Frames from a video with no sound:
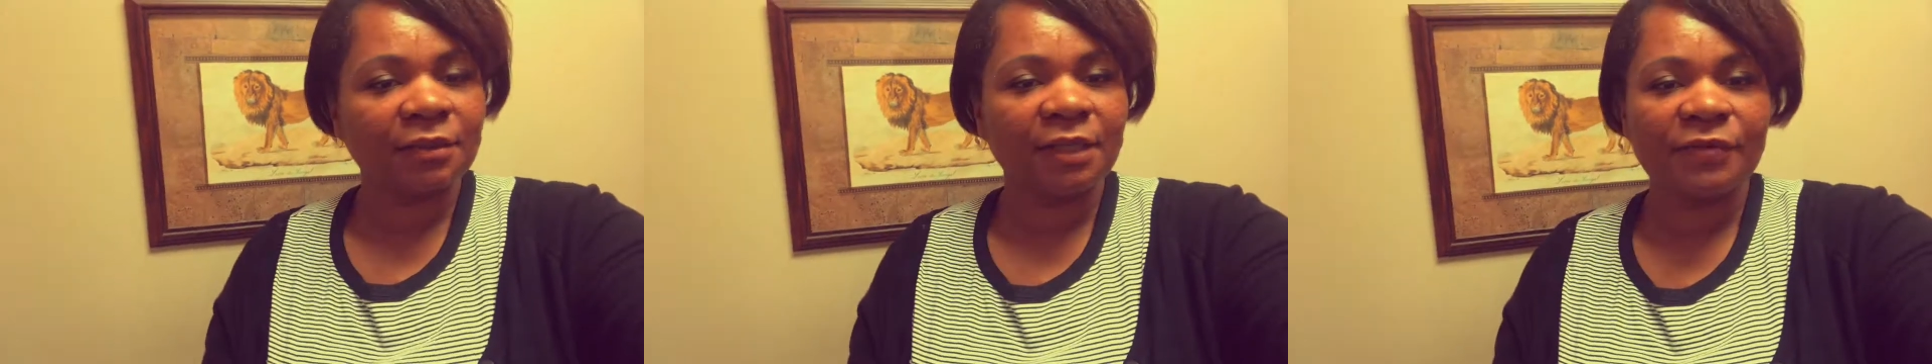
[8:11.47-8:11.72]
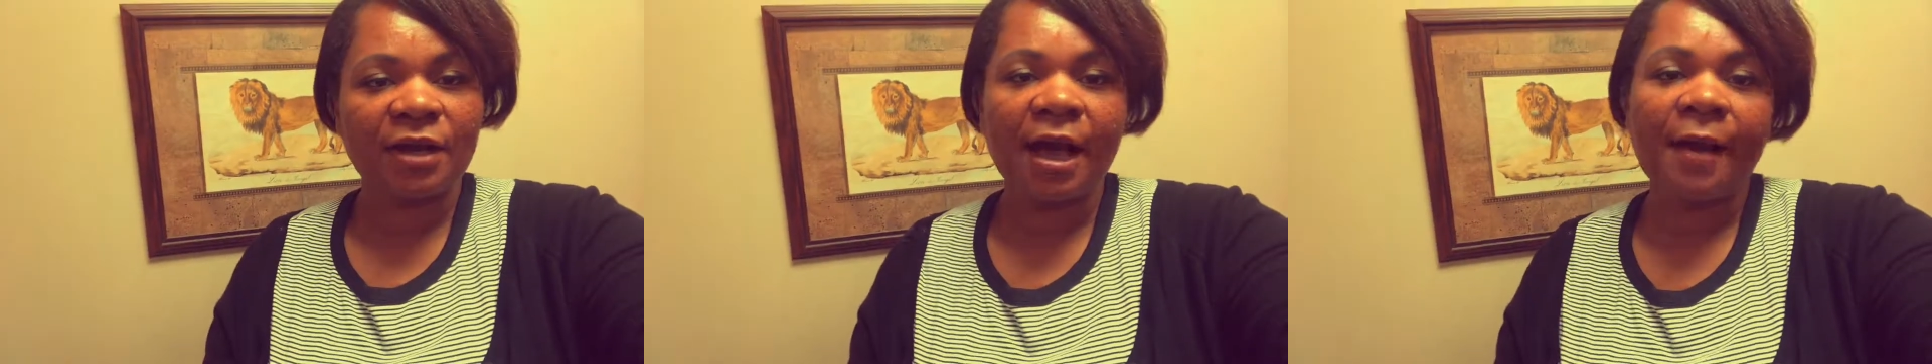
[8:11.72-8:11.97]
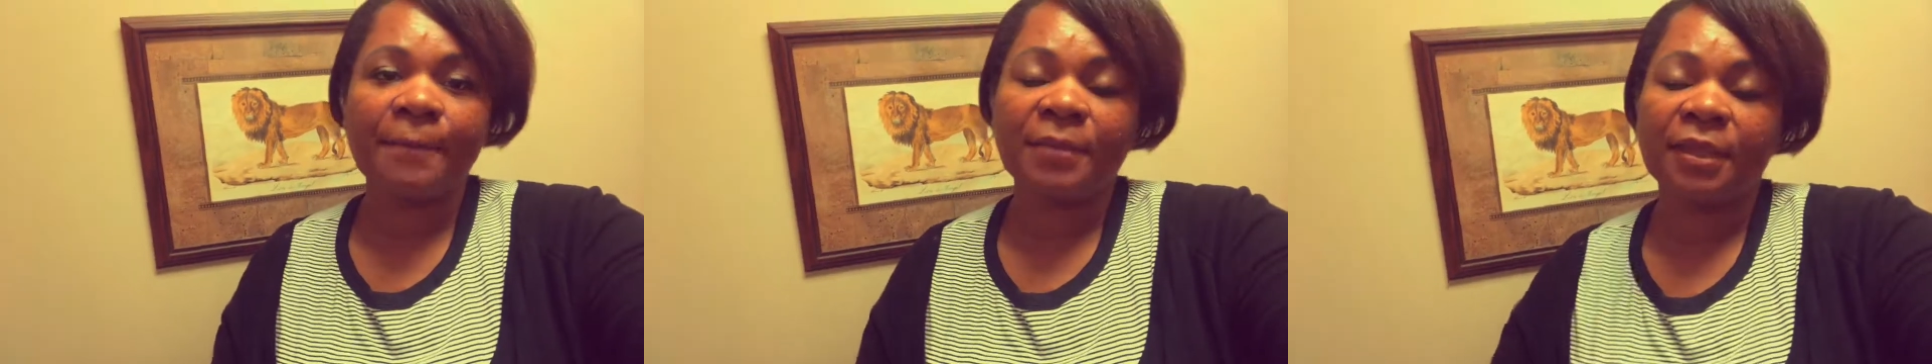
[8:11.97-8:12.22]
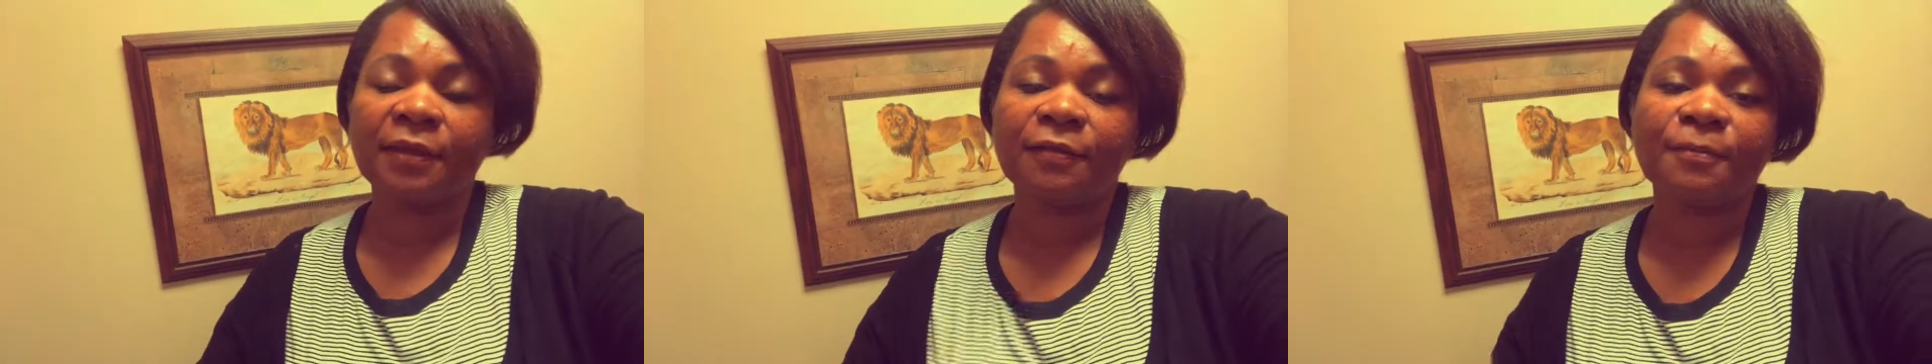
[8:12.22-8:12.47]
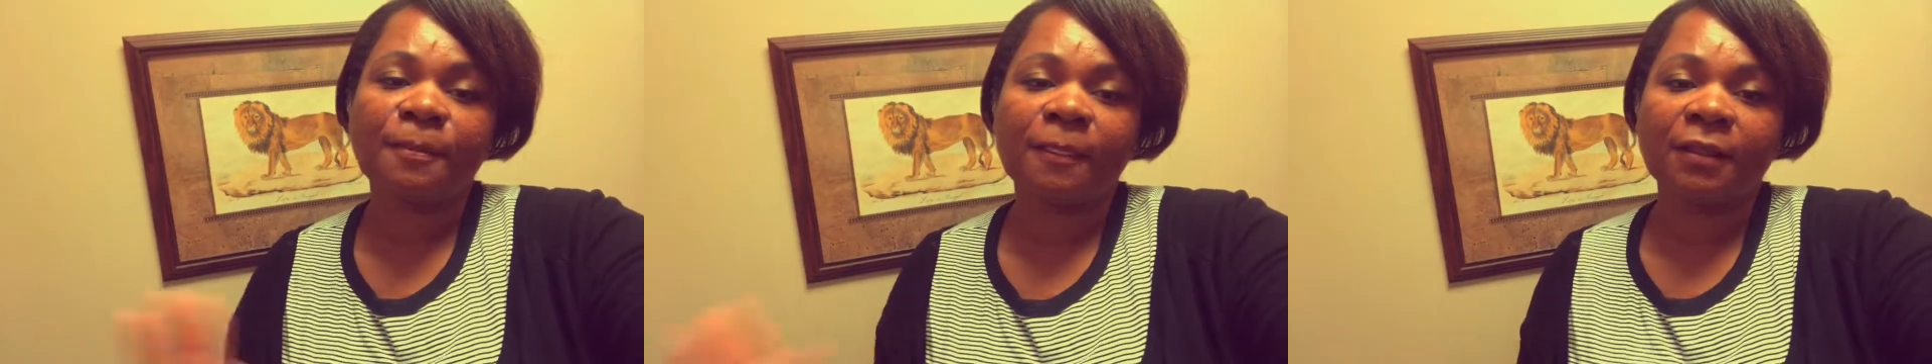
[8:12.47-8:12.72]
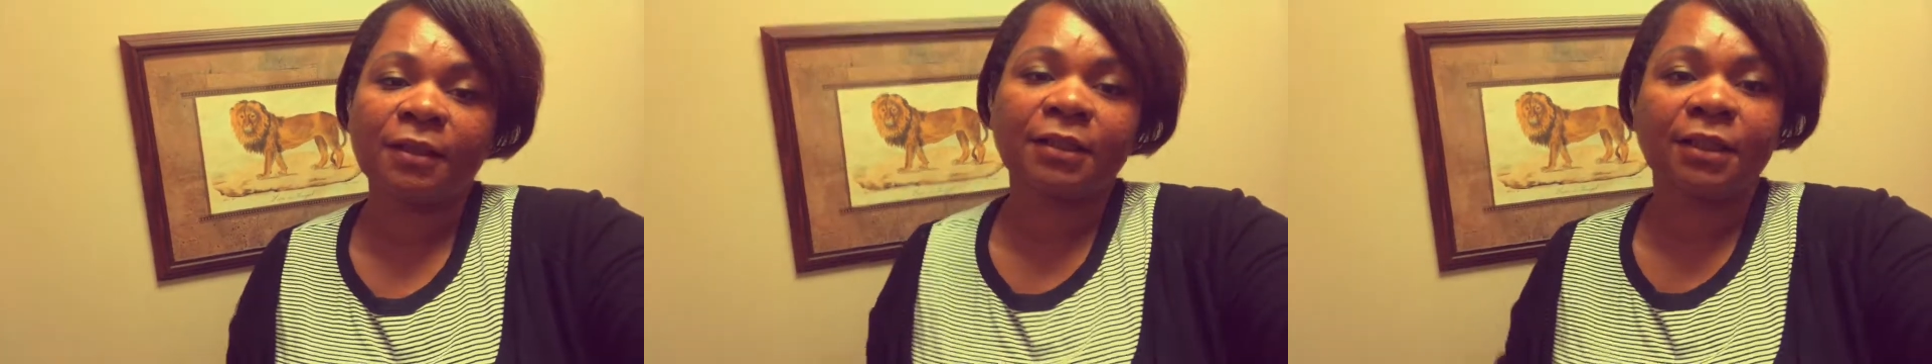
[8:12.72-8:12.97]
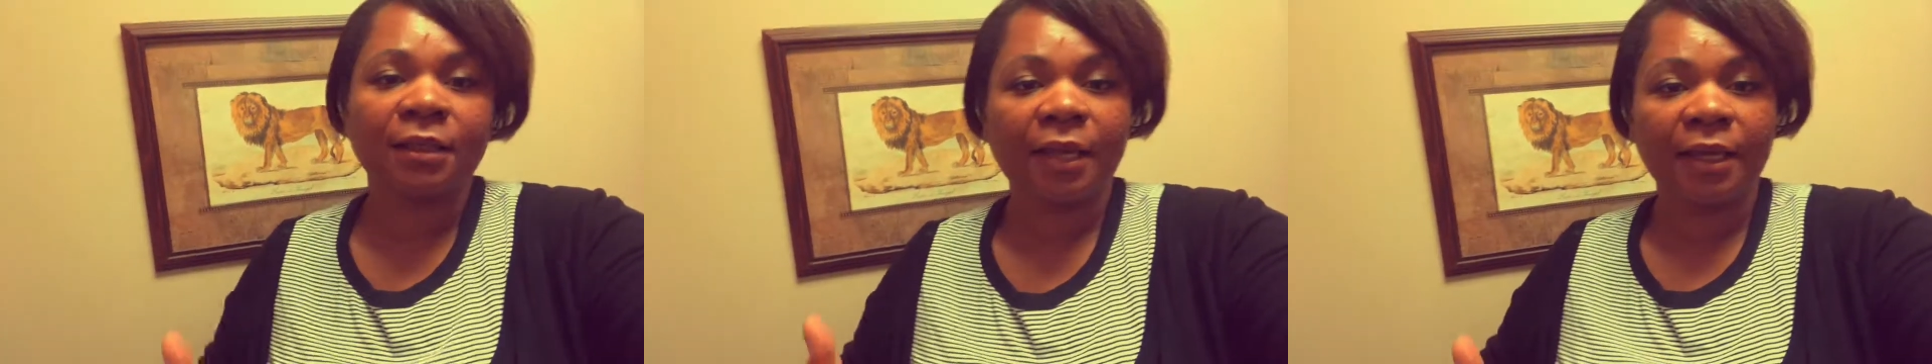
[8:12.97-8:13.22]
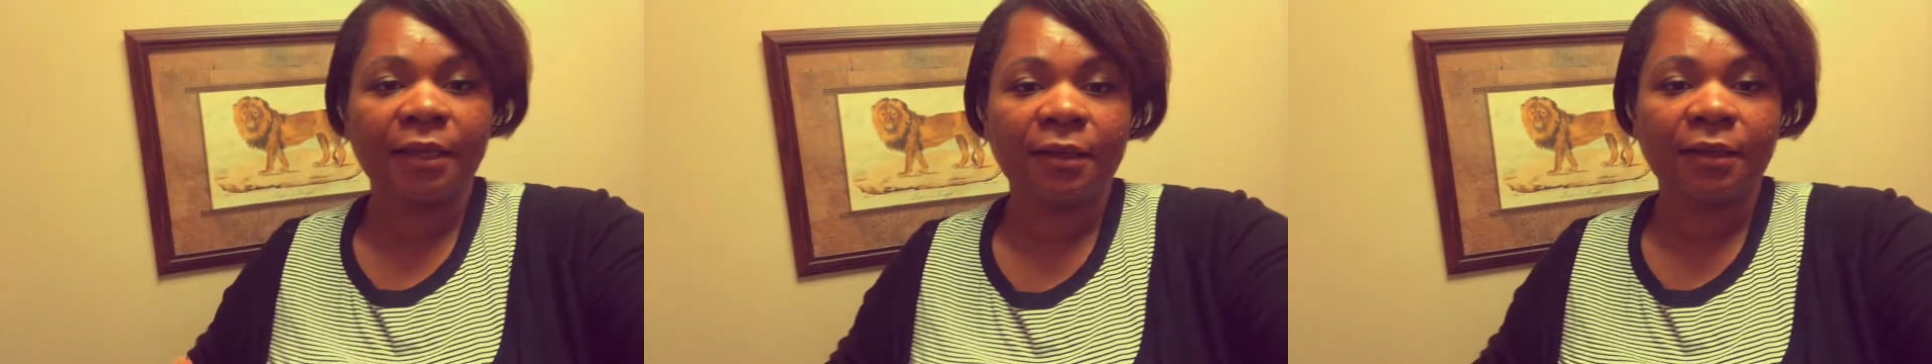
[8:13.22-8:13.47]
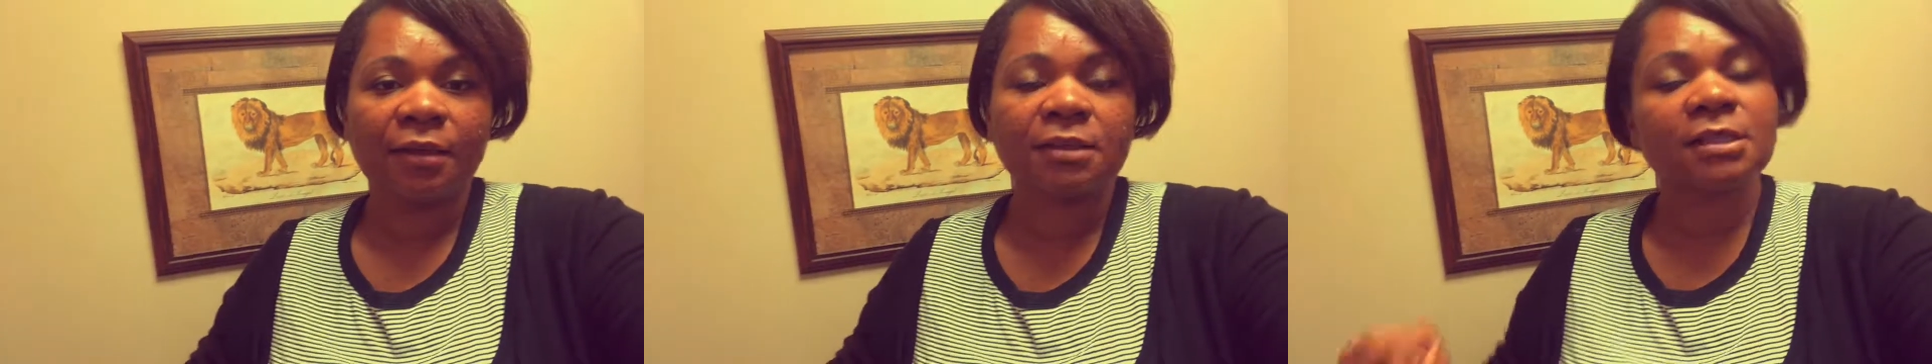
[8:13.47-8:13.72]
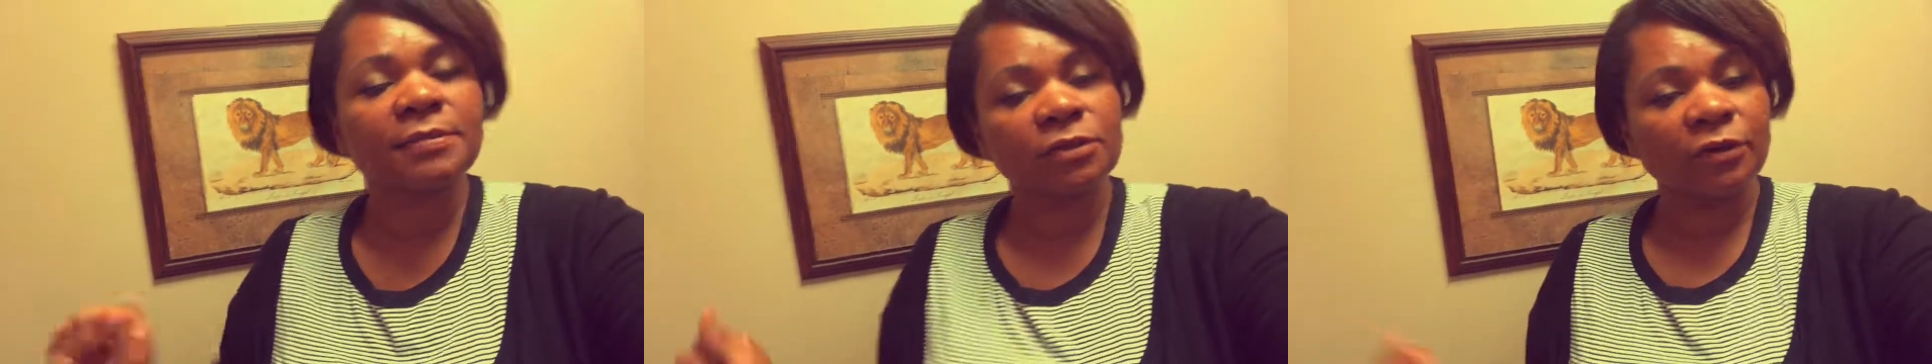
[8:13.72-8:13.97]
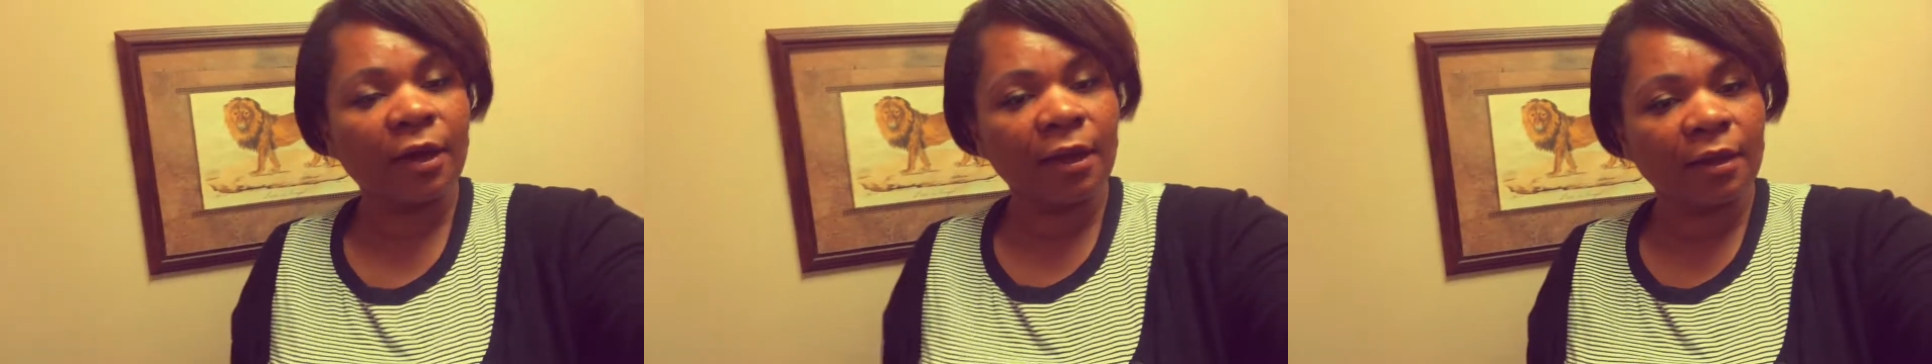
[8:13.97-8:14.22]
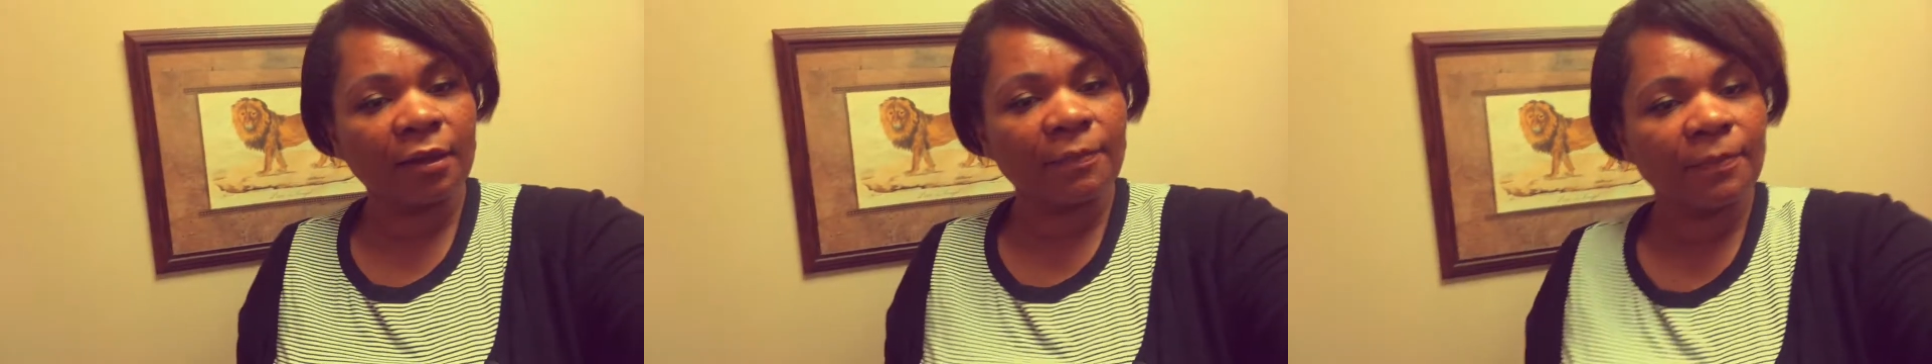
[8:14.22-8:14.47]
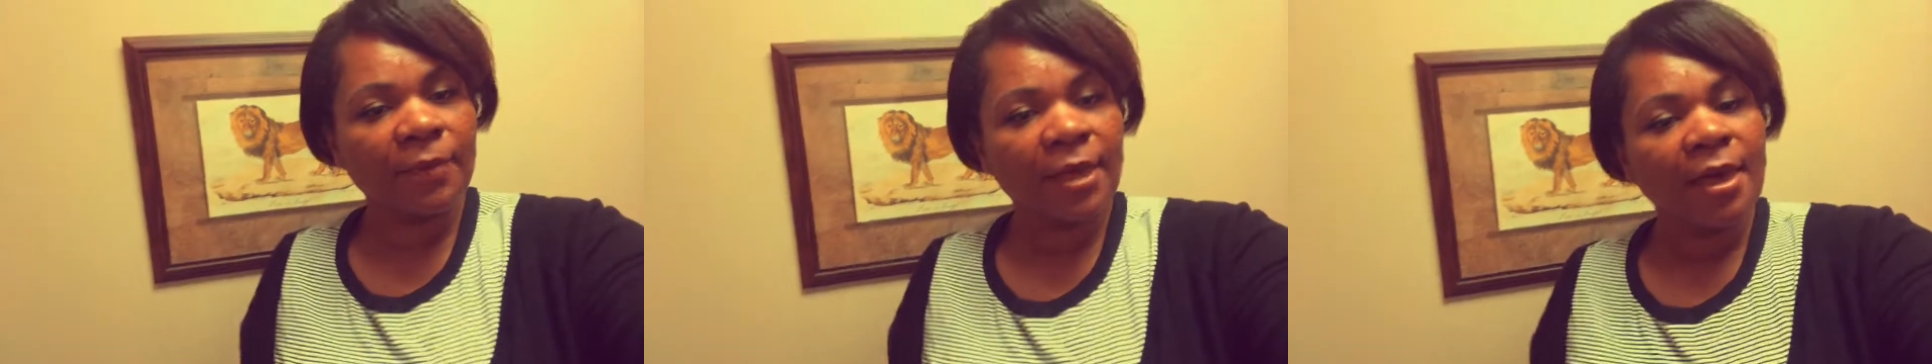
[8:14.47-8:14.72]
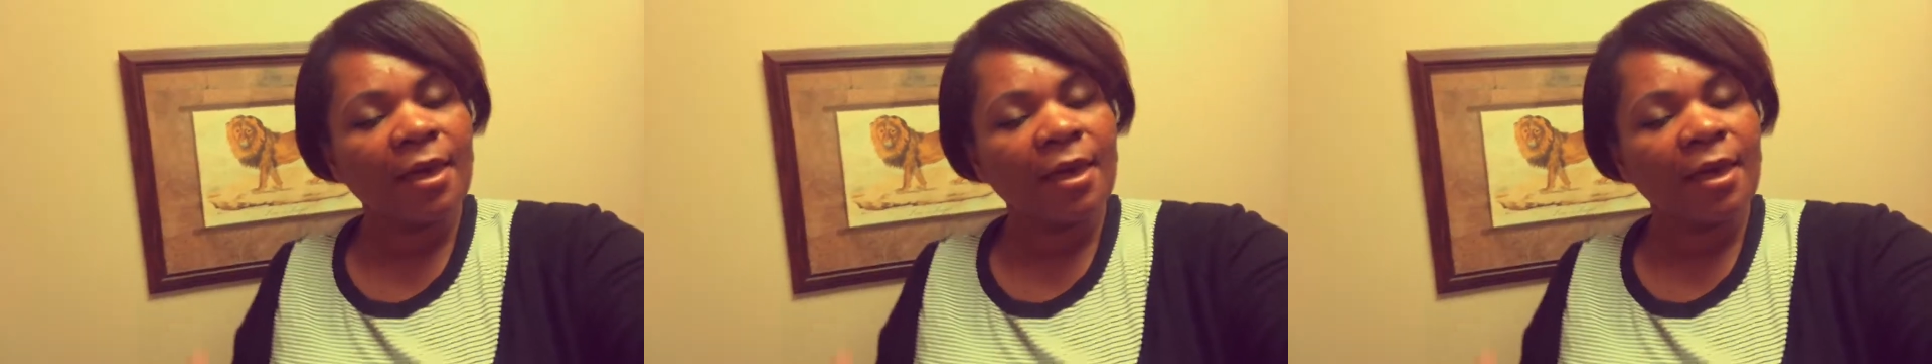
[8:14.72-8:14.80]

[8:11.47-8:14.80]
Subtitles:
leave a comment, like, subscribe,